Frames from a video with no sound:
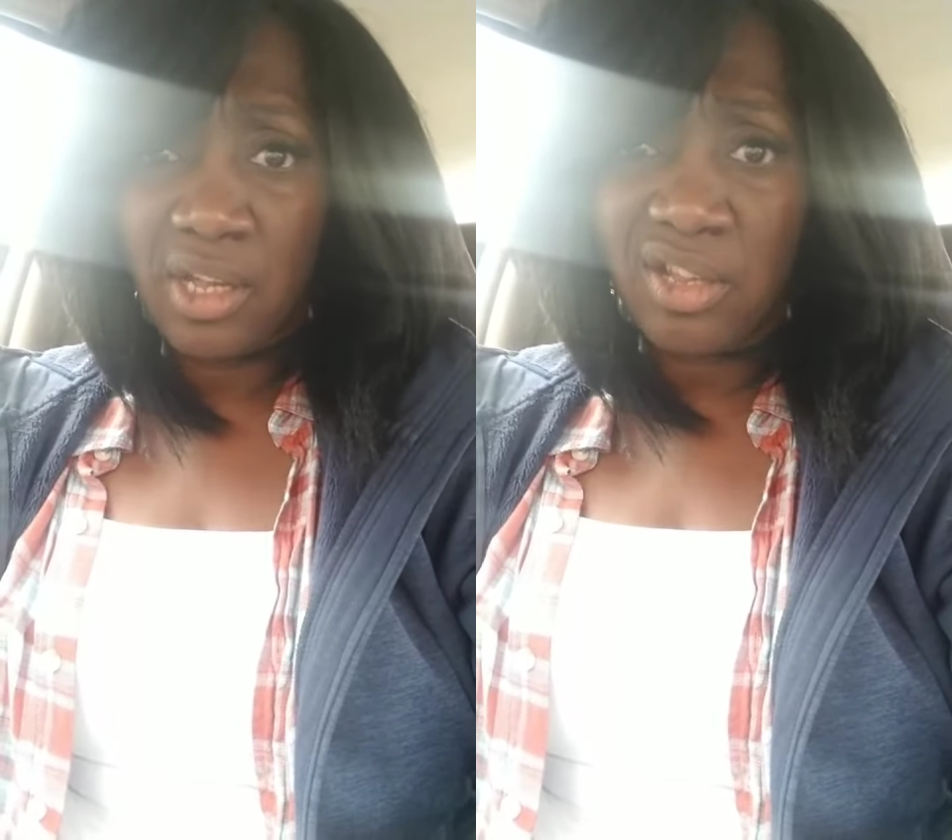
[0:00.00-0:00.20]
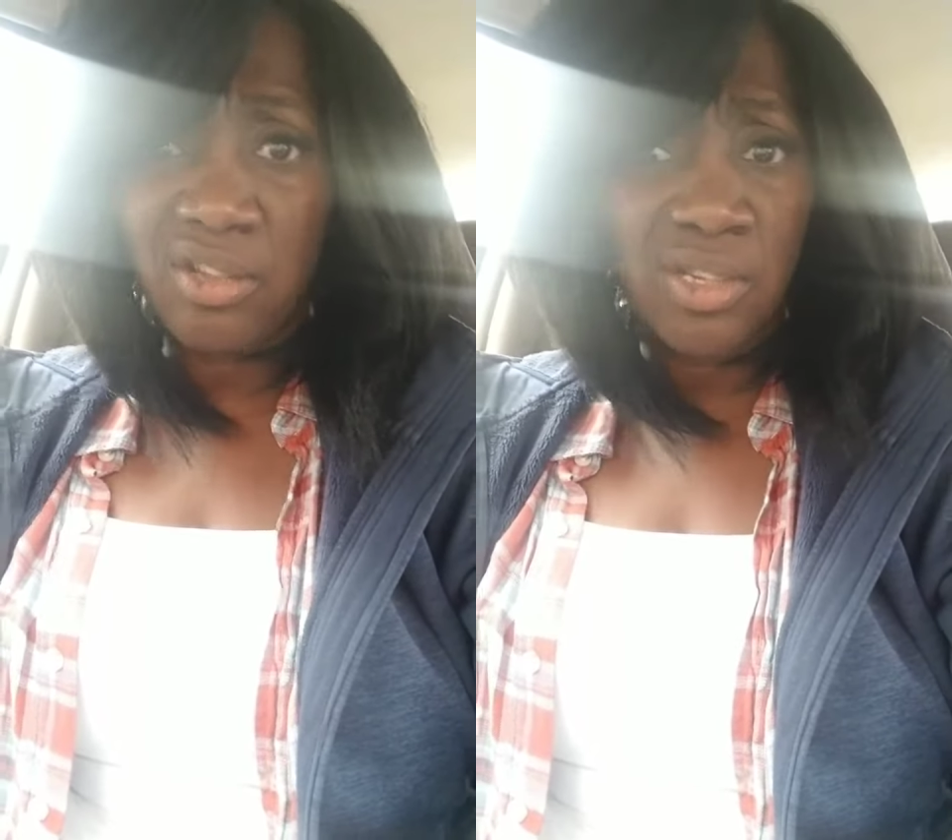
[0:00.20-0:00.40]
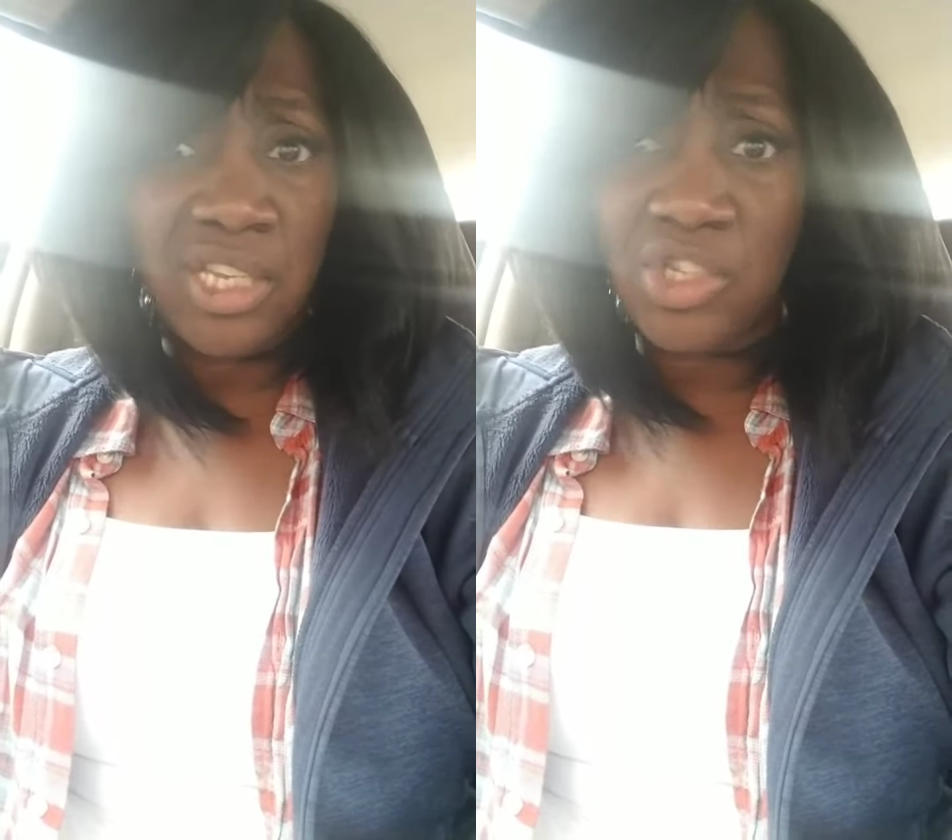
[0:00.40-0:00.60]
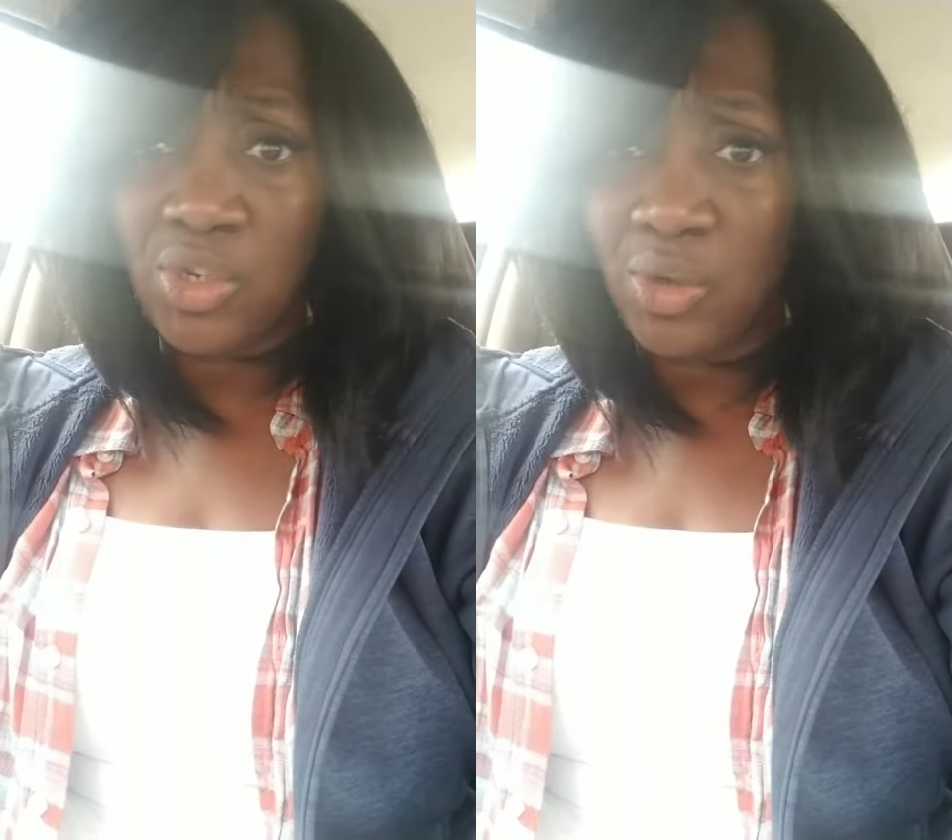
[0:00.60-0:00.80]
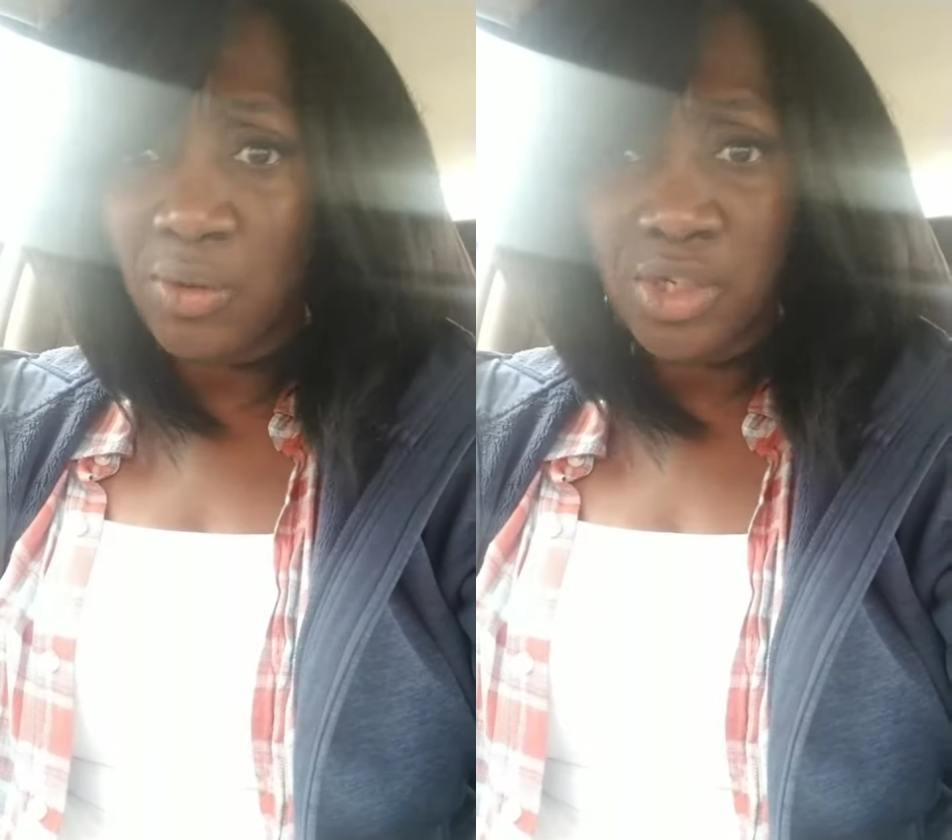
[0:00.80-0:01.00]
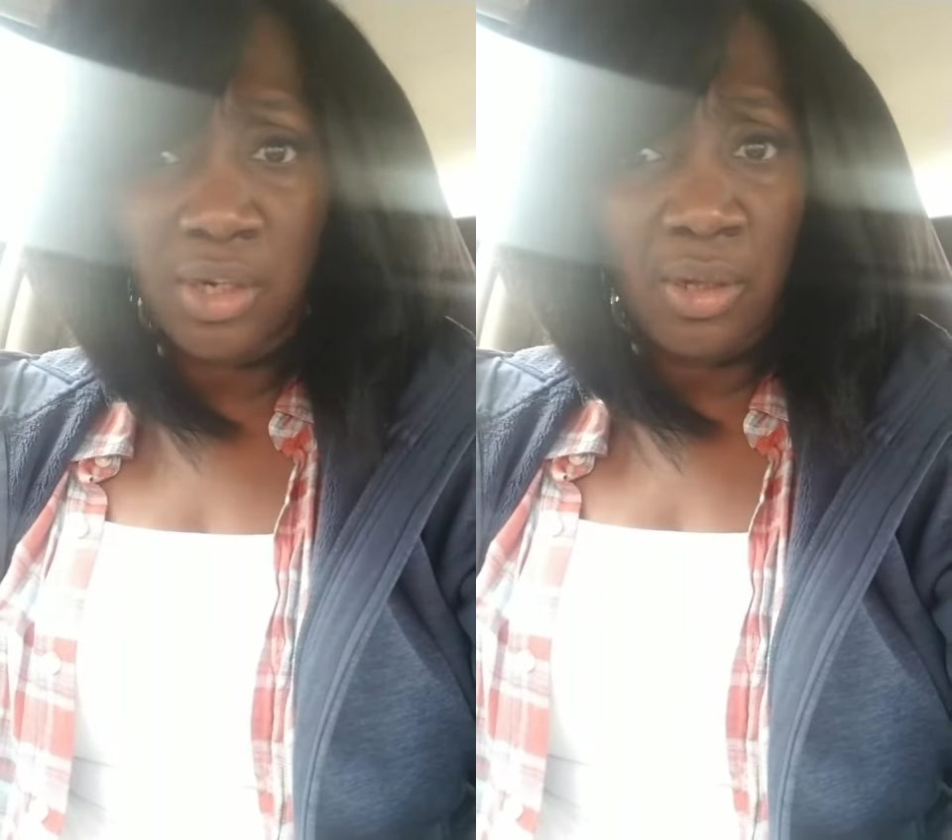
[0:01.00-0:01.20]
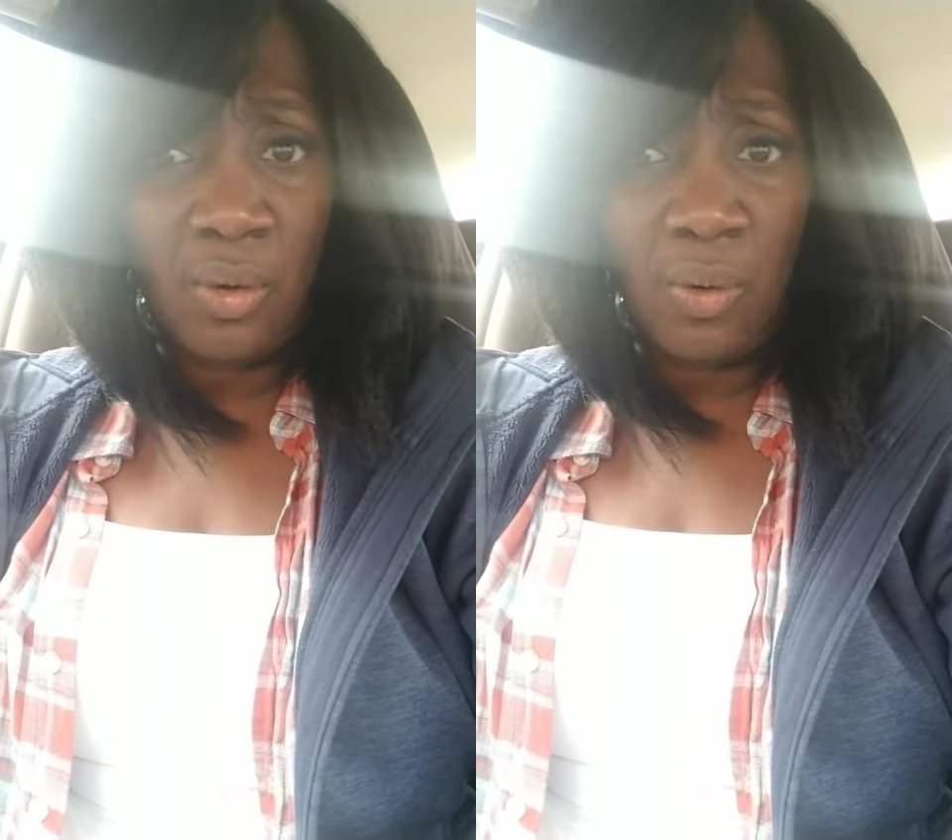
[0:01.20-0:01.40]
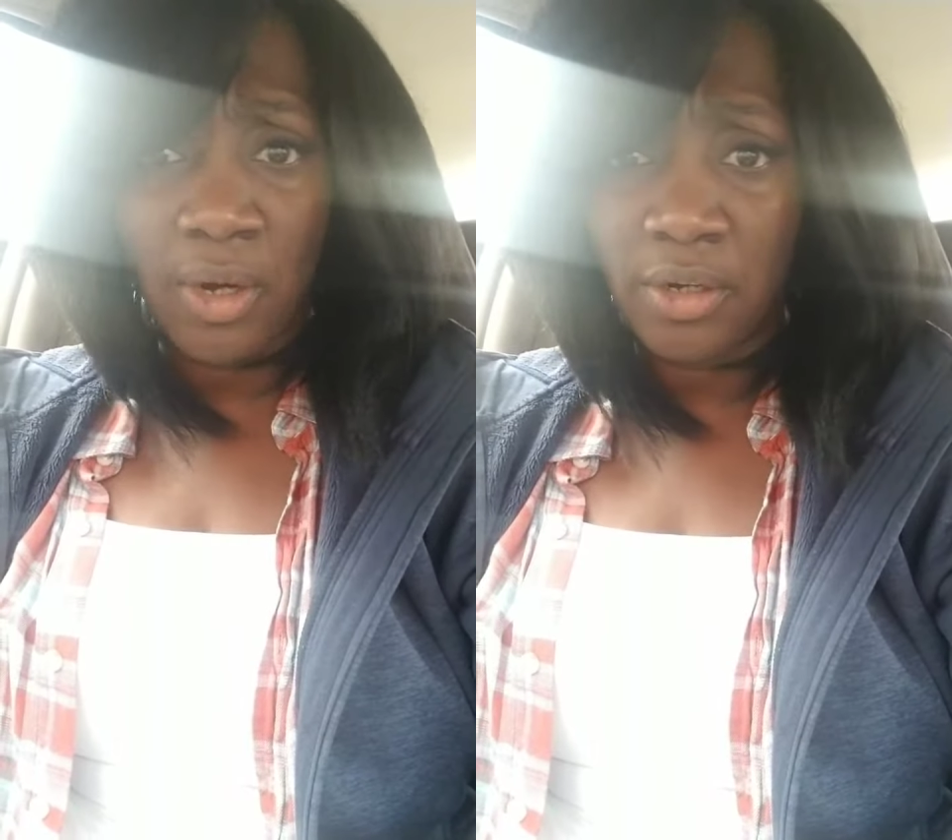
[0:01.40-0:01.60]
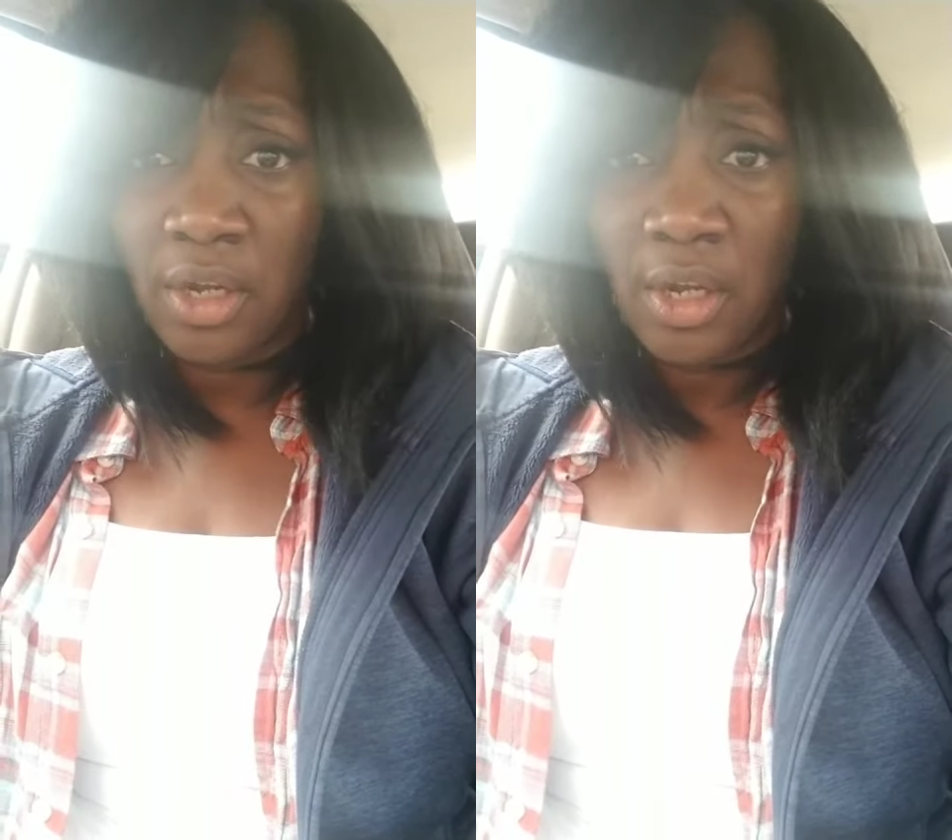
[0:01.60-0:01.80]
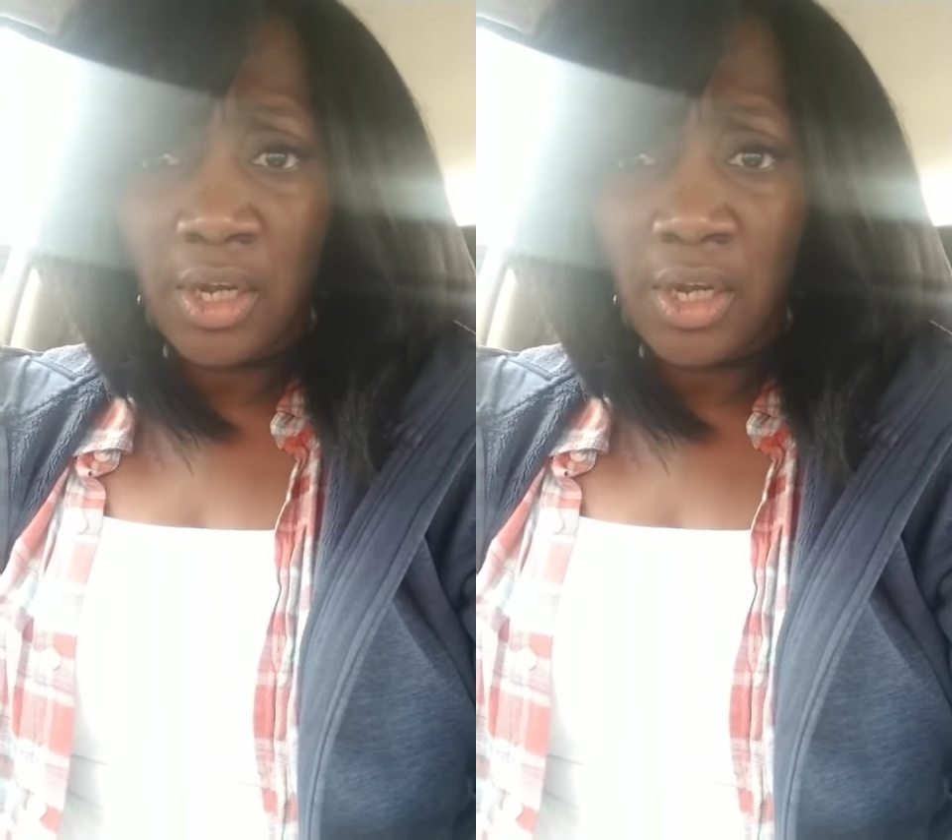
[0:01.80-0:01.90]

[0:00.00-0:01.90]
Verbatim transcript: those are things you go to the lord